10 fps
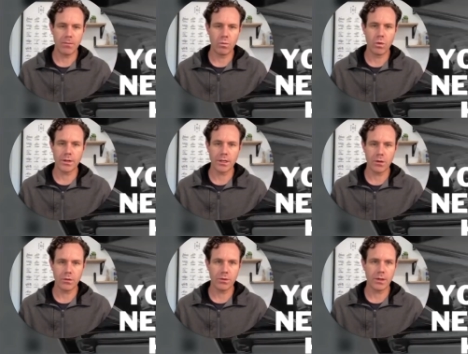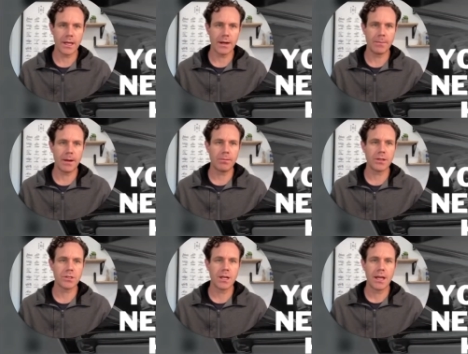work to go through to get it
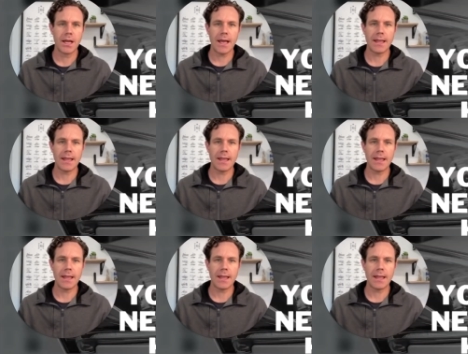published. And then